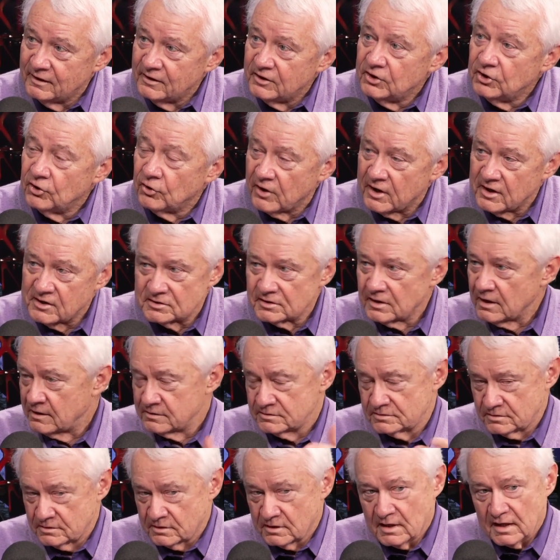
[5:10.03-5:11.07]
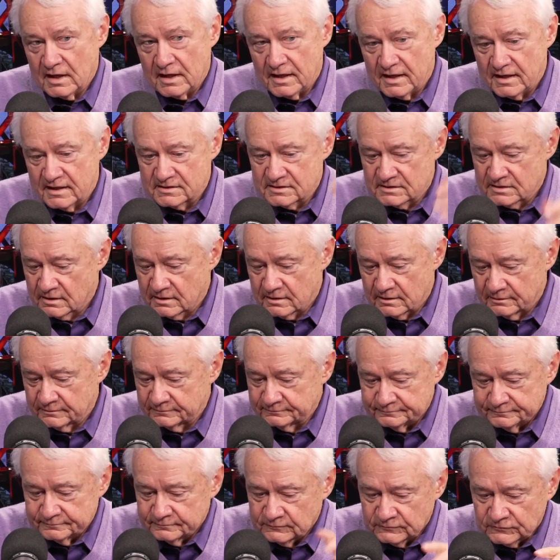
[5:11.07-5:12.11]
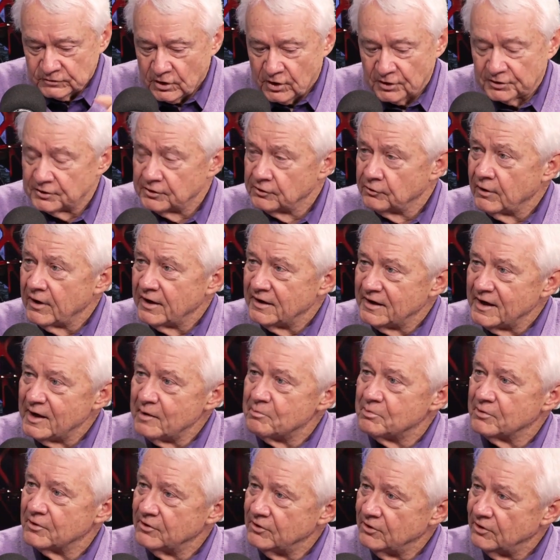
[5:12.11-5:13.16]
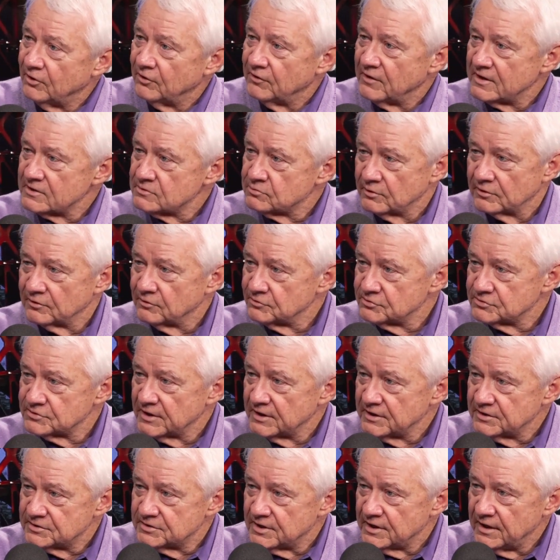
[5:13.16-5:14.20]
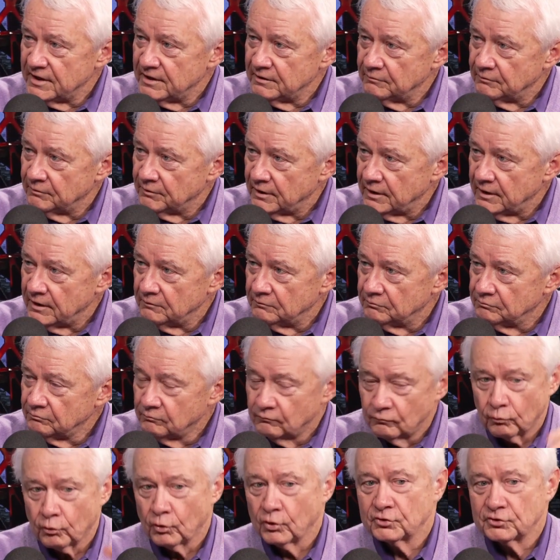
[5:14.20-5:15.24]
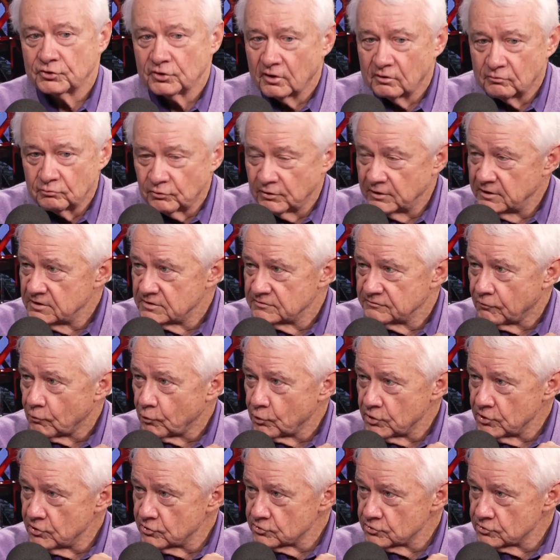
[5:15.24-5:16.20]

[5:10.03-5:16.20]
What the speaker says: as talking to Grant Napier, that's one of those things he worked on when he's 4 years